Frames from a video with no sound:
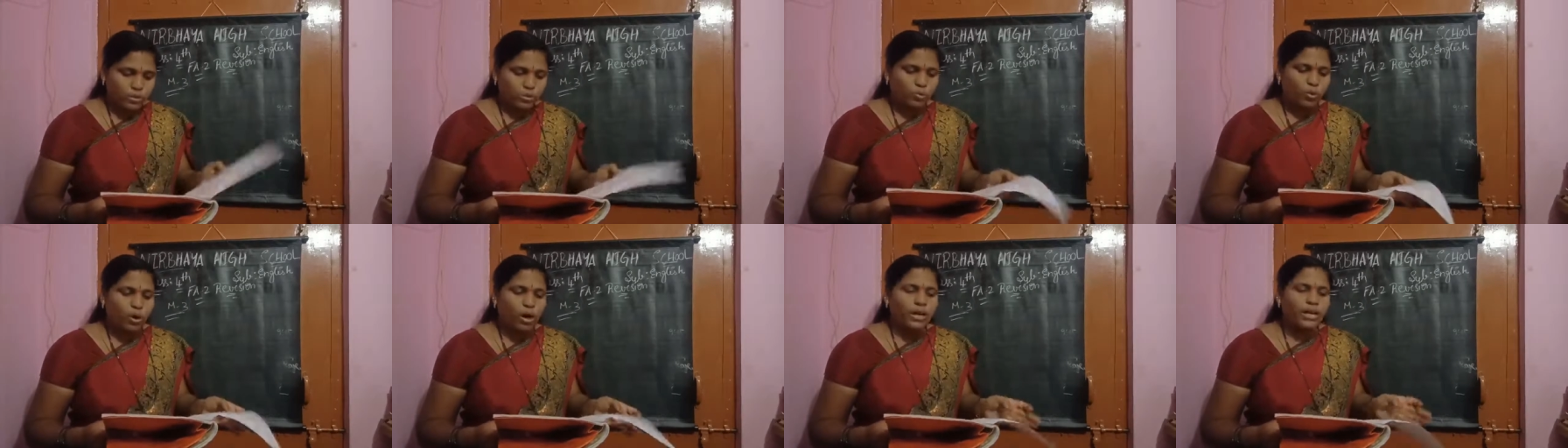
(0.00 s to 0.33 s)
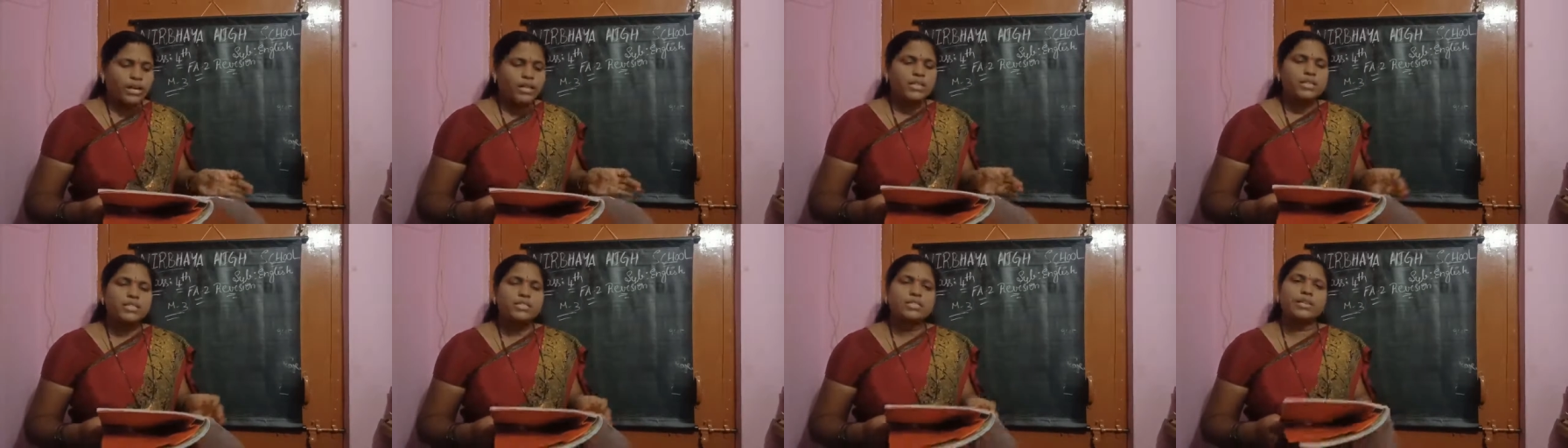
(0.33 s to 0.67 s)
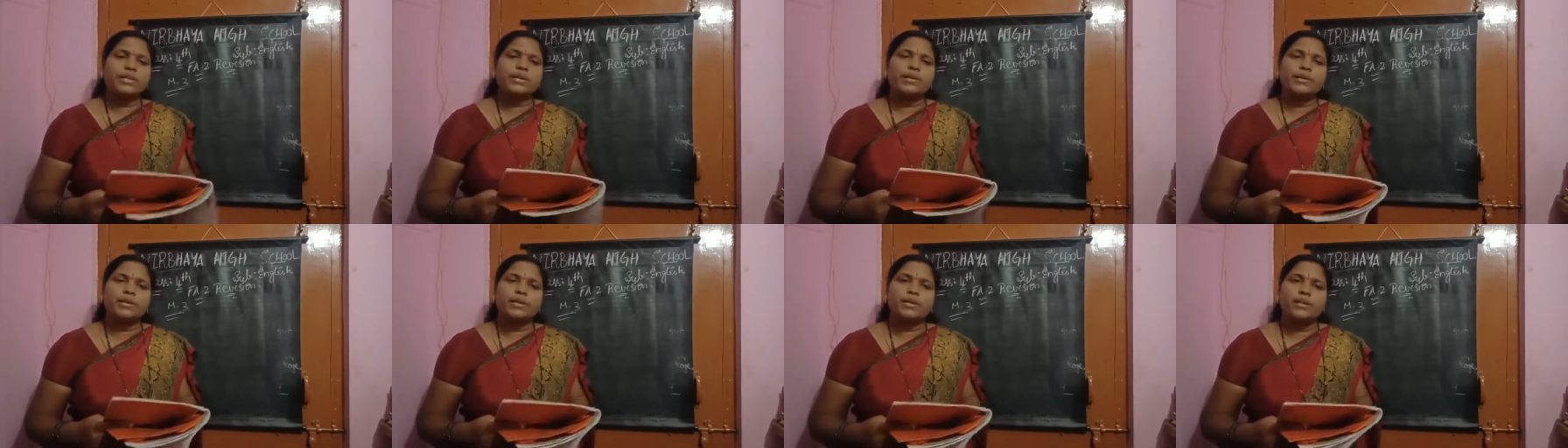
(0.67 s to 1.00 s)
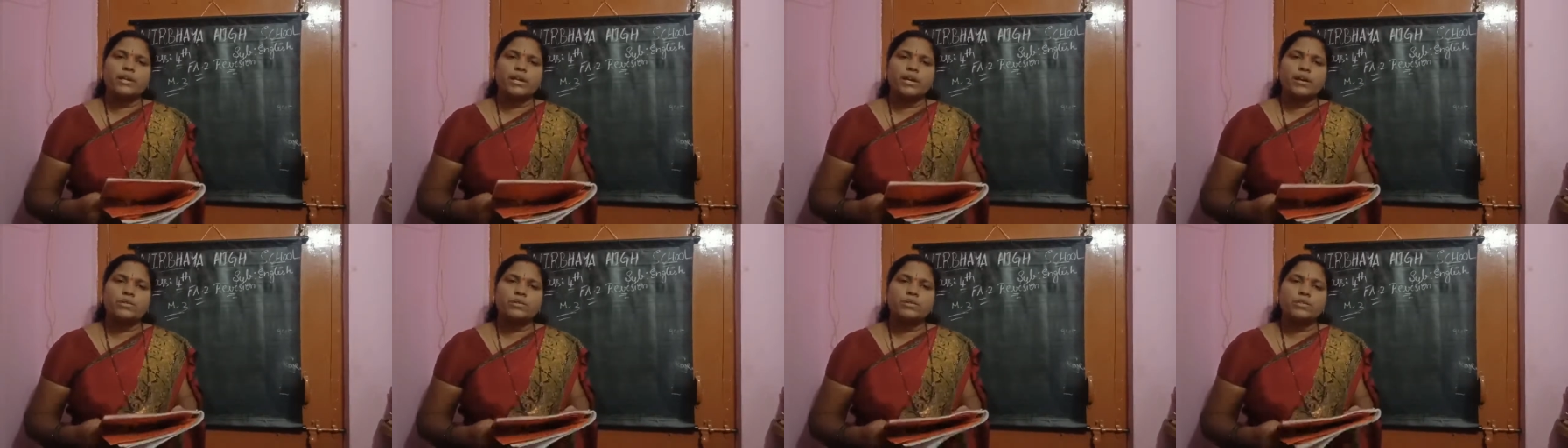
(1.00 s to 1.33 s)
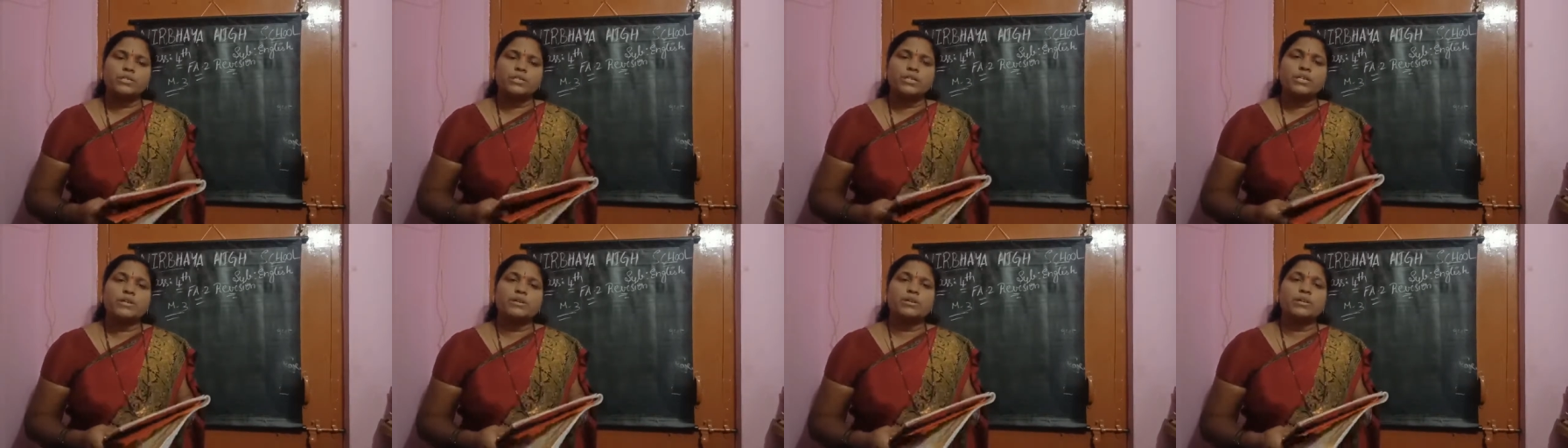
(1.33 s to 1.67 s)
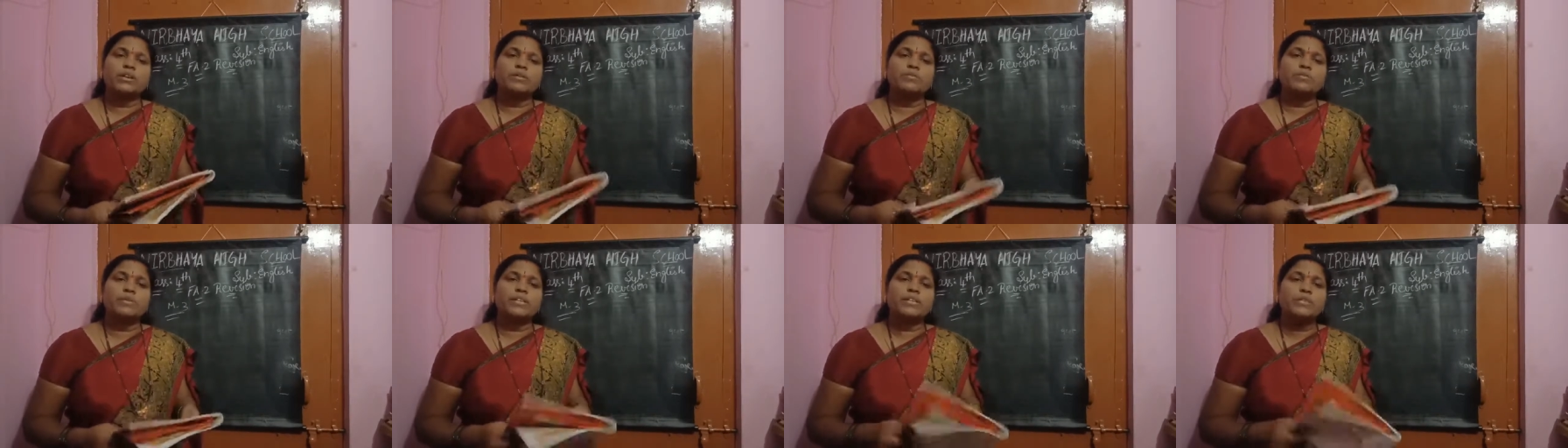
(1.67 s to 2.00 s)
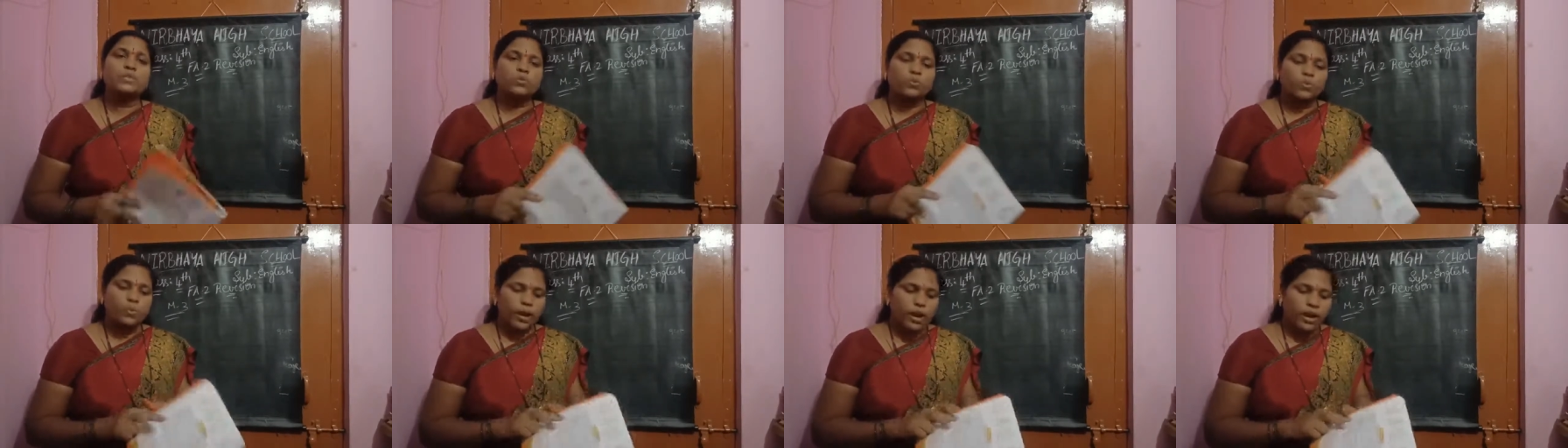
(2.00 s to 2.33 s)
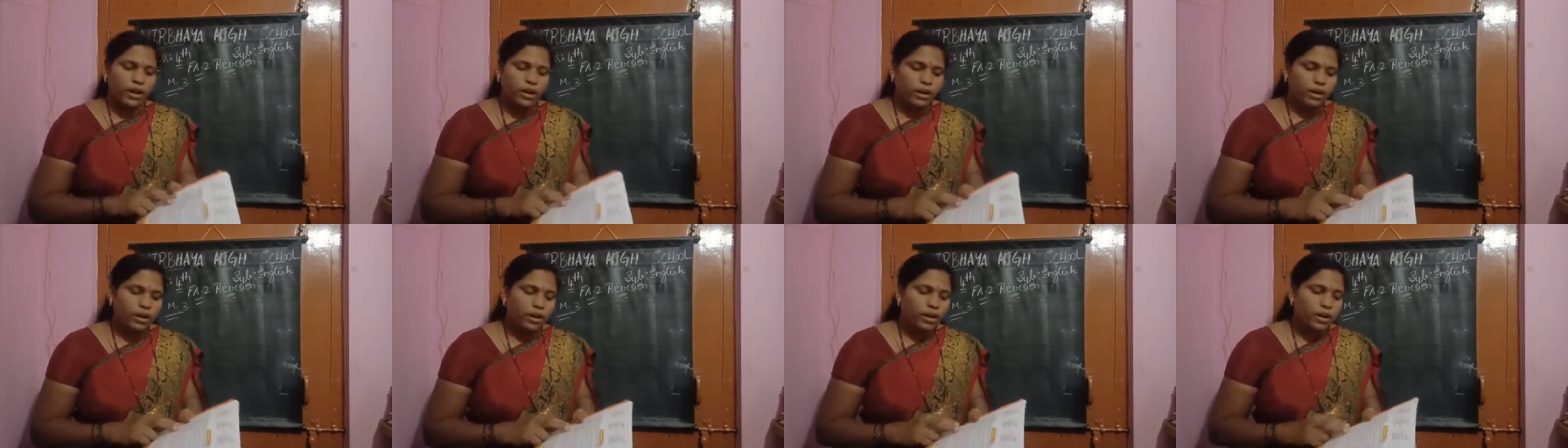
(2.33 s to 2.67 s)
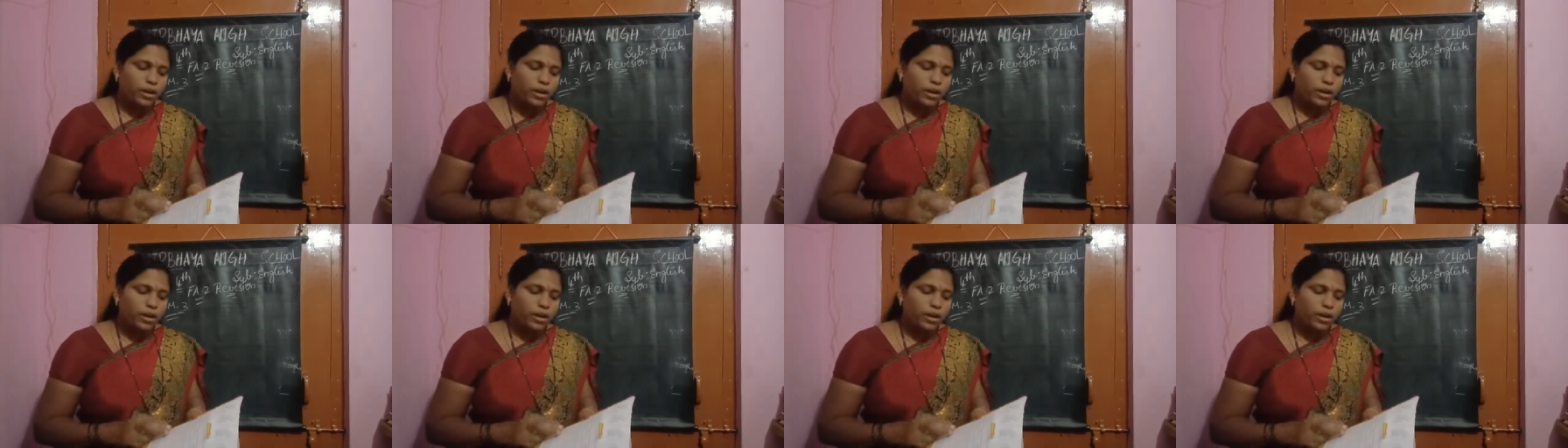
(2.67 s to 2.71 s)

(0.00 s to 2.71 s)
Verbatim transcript: What are the singular nouns? Singular means one.